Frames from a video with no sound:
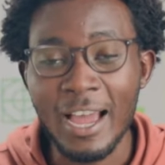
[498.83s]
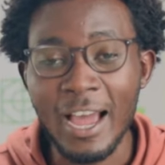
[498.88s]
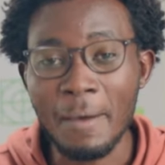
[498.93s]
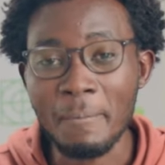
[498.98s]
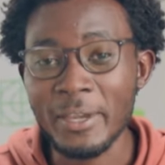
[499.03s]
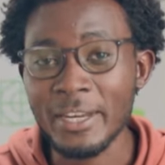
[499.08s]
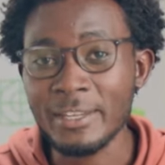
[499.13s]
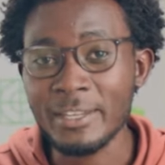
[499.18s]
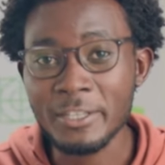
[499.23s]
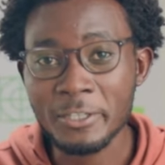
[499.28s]
I
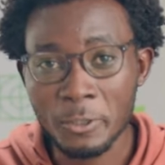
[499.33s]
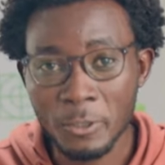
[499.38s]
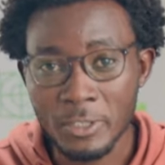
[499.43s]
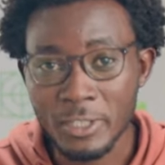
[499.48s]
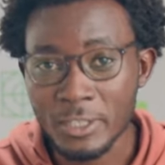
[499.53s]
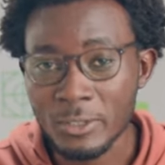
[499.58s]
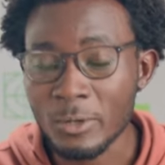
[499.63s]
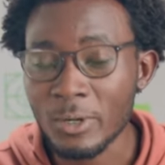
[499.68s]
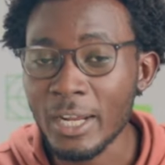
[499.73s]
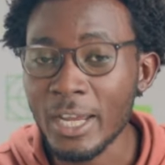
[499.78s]
mean, this
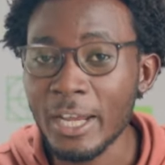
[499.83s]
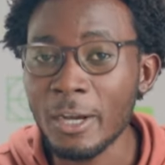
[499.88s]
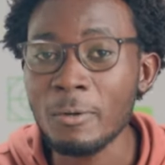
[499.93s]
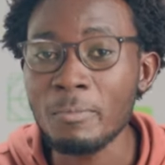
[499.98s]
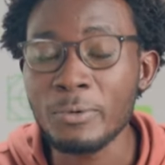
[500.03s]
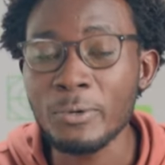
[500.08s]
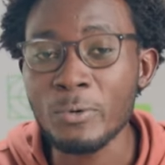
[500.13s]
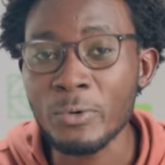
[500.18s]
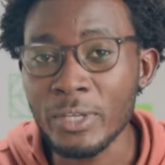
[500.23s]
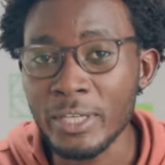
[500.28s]
course is gonna
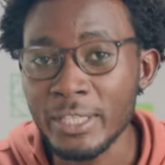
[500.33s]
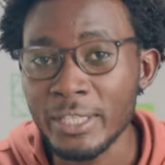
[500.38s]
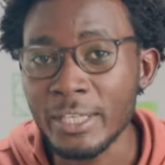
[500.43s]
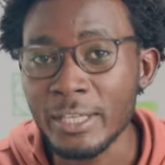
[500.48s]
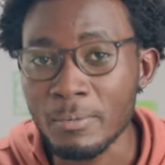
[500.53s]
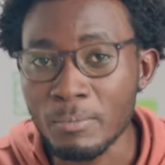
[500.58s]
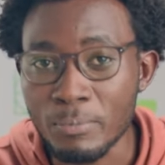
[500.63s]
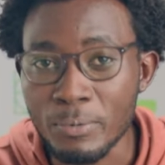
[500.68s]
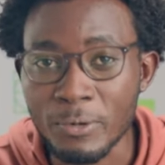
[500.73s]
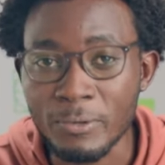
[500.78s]
help you really
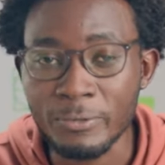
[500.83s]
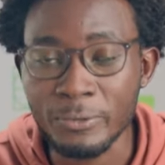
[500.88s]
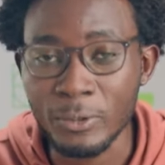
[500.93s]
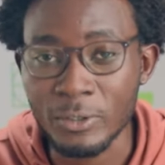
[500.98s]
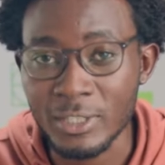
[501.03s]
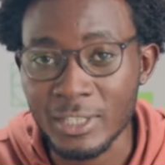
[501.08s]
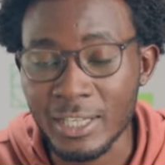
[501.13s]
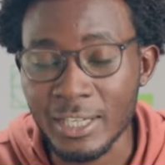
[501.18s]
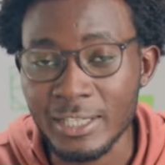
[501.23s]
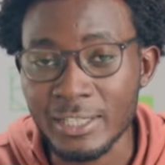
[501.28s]
improve
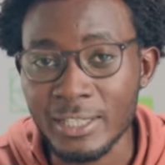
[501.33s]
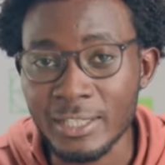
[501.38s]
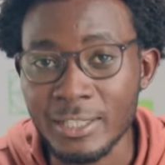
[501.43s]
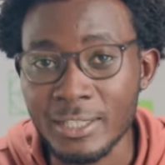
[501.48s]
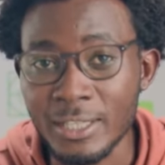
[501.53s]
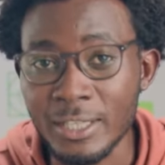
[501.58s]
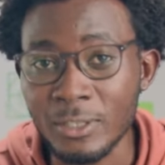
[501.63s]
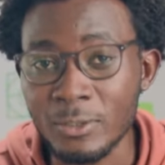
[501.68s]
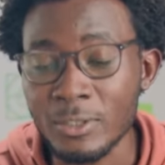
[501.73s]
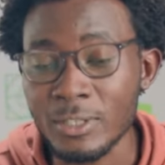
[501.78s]
those sketching
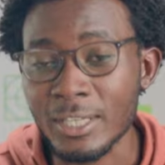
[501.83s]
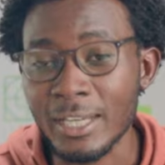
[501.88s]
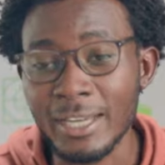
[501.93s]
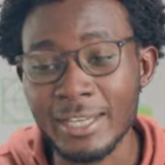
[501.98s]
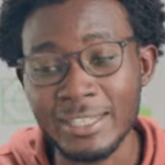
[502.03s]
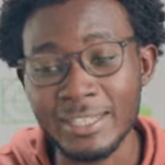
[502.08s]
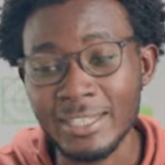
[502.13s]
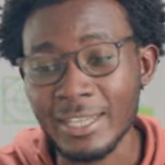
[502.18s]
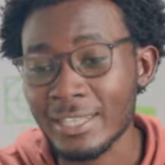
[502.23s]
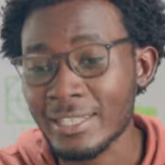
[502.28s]
skills
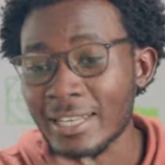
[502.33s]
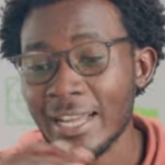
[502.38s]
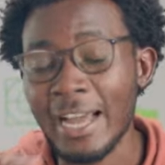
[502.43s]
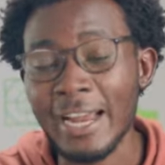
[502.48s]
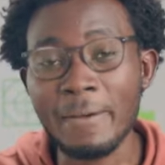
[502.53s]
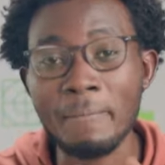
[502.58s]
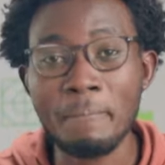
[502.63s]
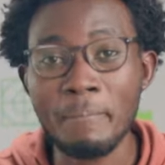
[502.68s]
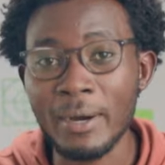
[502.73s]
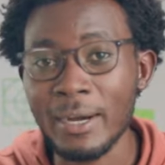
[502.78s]
and just
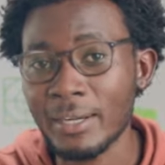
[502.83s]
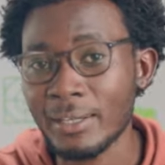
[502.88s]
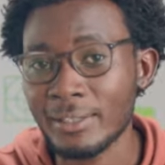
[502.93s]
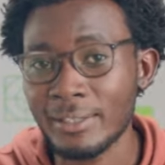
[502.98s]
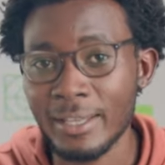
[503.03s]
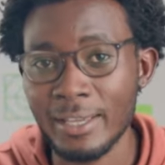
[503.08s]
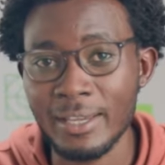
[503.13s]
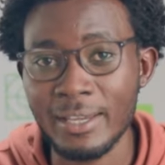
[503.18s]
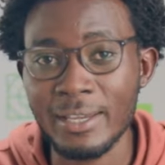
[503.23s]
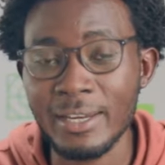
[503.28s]
unpack
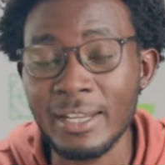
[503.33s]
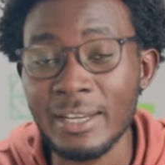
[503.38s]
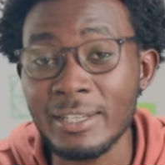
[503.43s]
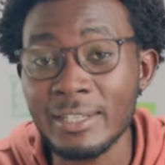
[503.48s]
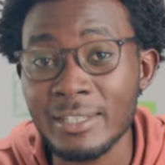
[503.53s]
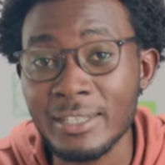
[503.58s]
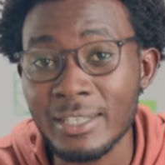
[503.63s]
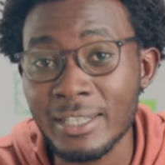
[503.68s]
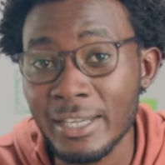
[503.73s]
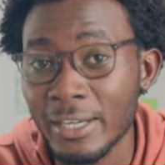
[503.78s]
the
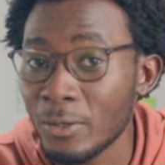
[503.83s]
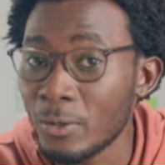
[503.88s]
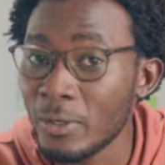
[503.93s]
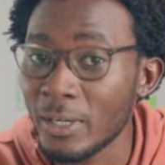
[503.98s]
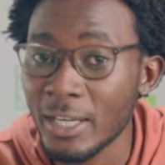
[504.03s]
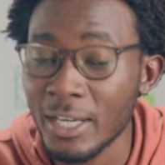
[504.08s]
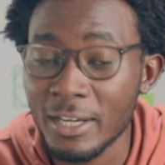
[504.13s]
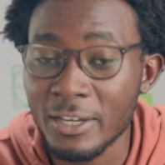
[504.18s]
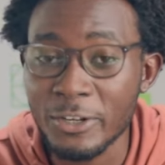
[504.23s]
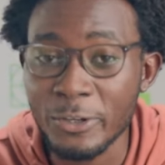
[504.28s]
hidden skill
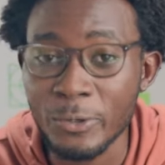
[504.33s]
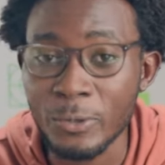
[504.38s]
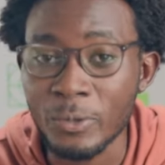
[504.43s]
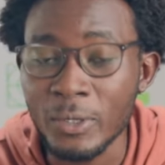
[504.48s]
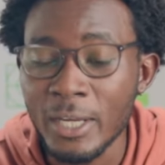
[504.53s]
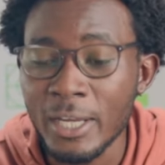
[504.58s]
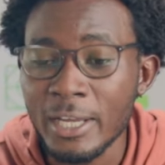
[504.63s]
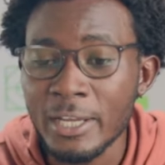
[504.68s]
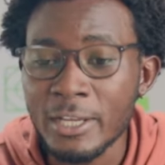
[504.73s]
in you.